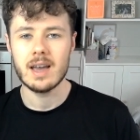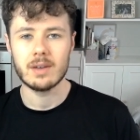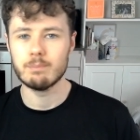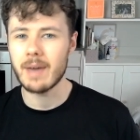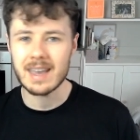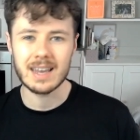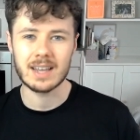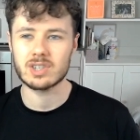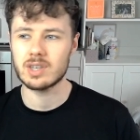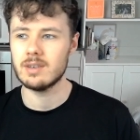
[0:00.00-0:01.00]
making
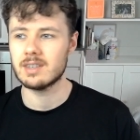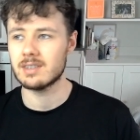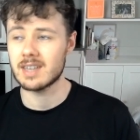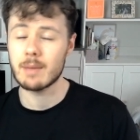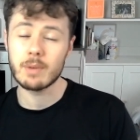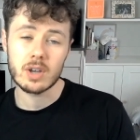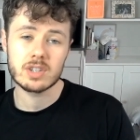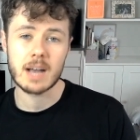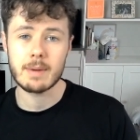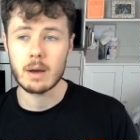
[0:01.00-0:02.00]
excuses and saying, we're good to
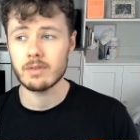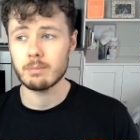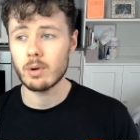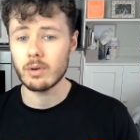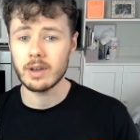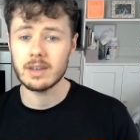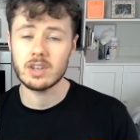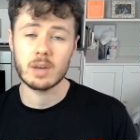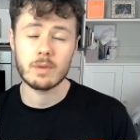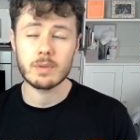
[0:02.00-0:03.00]
come out of a point. You
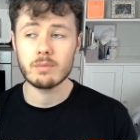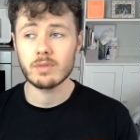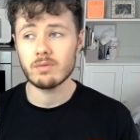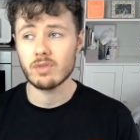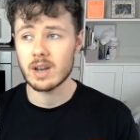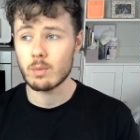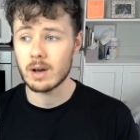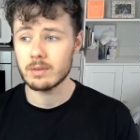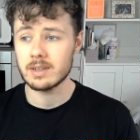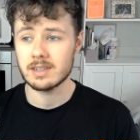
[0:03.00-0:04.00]
know, we've been doing really well
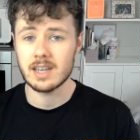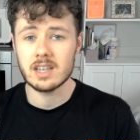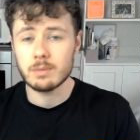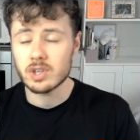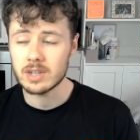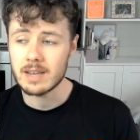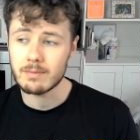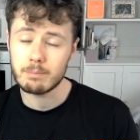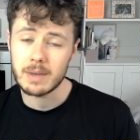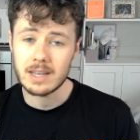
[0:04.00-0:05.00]
this season. We shouldn't even
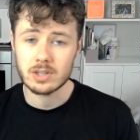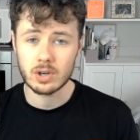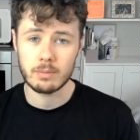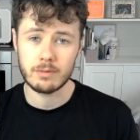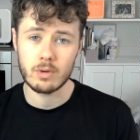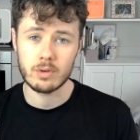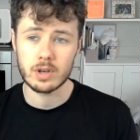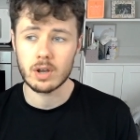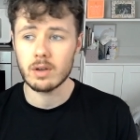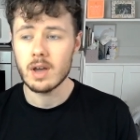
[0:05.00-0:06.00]
be top four. You
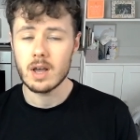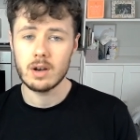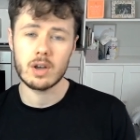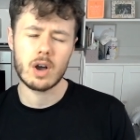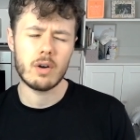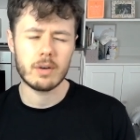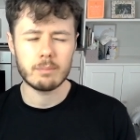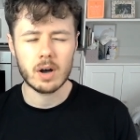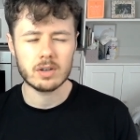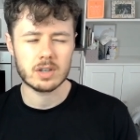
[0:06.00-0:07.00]
know, look, our
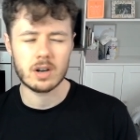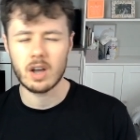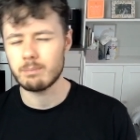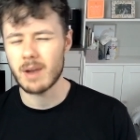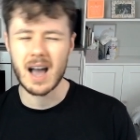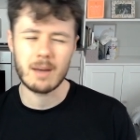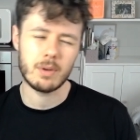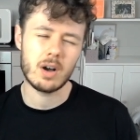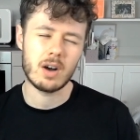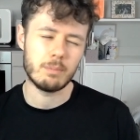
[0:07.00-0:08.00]
masterclass, blah,
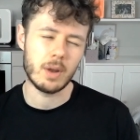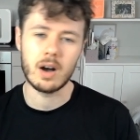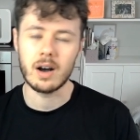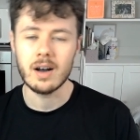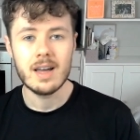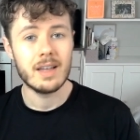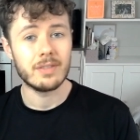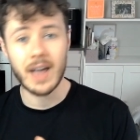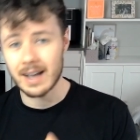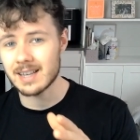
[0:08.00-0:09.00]
blah, blah.
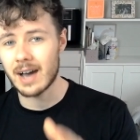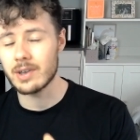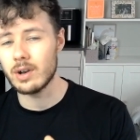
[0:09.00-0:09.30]
That's how you